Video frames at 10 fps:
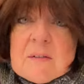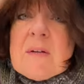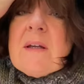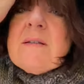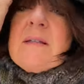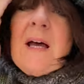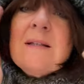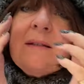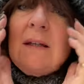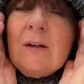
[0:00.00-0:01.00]
it gets
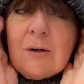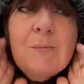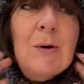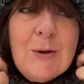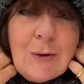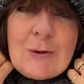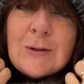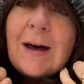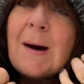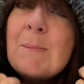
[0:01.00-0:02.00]
nasty, you can put your hood
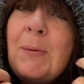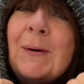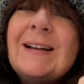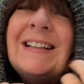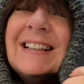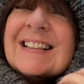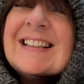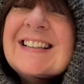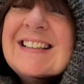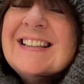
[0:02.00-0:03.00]
up.
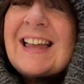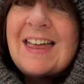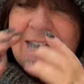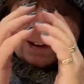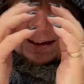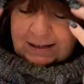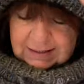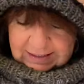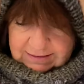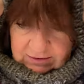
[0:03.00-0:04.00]
And
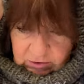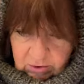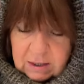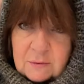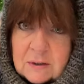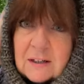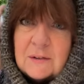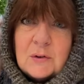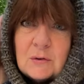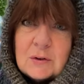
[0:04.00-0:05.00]
as a dog owner, if
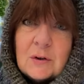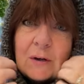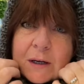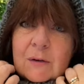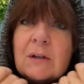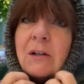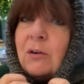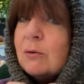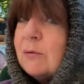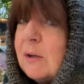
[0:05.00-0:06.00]
you're a dog owner,
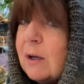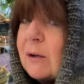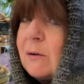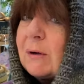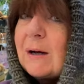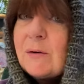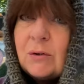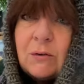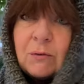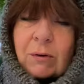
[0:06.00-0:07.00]
you'll know how
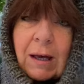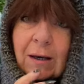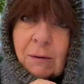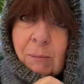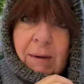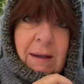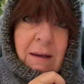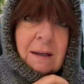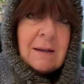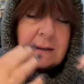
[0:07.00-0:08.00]
useful that can be.
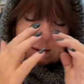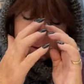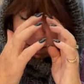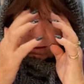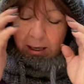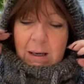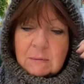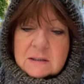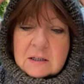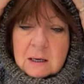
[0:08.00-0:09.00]
How
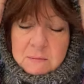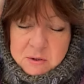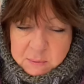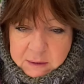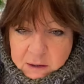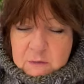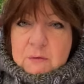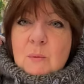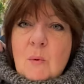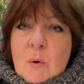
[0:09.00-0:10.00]
many times do we go for
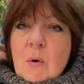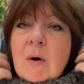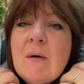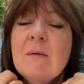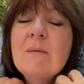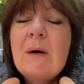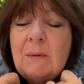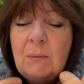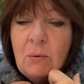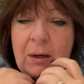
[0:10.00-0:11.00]
a walk where we
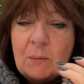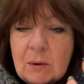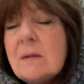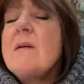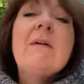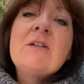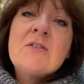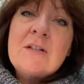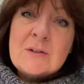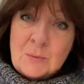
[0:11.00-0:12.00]
walk in one direction
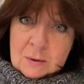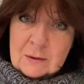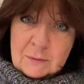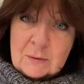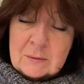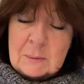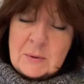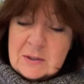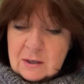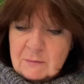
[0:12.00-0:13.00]
and it's wonderful, and then we
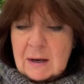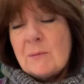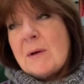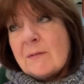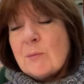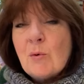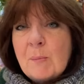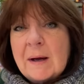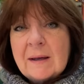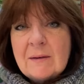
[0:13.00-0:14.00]
turn around and we have to walk
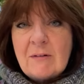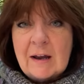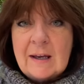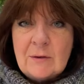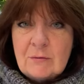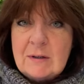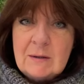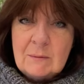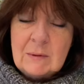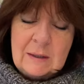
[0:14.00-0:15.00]
back in the rain or
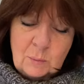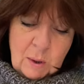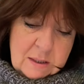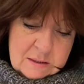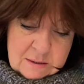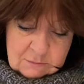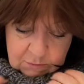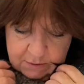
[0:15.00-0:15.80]
in the wind or